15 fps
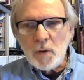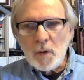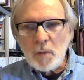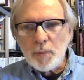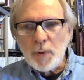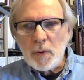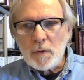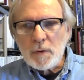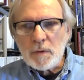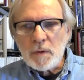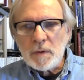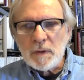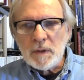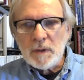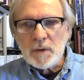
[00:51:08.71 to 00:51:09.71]
good approach
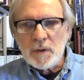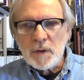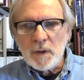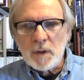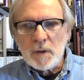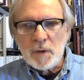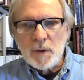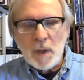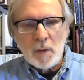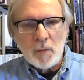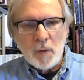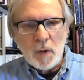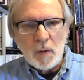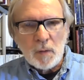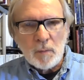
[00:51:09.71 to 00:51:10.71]
to teaching in
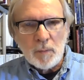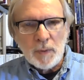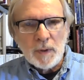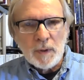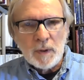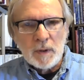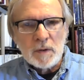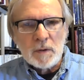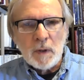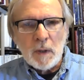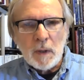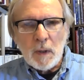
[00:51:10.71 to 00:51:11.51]
general, because